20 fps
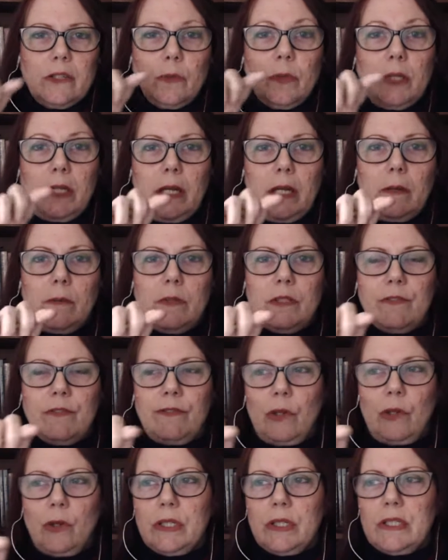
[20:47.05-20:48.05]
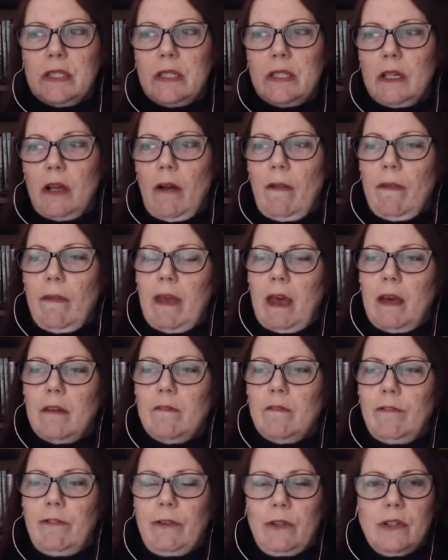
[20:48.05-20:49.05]
really I was focusing on that
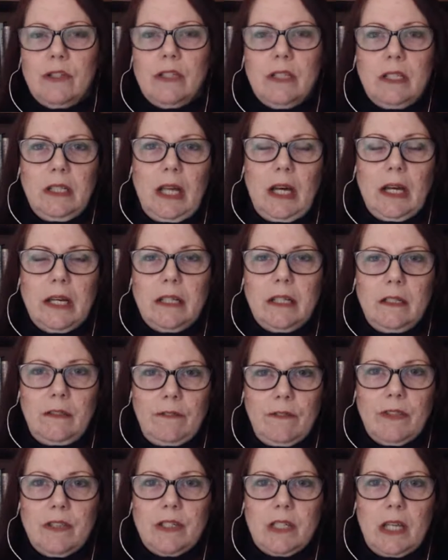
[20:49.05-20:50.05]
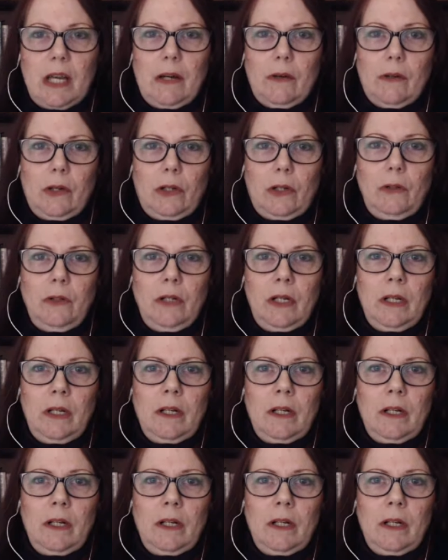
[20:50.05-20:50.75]
first line of the tarot,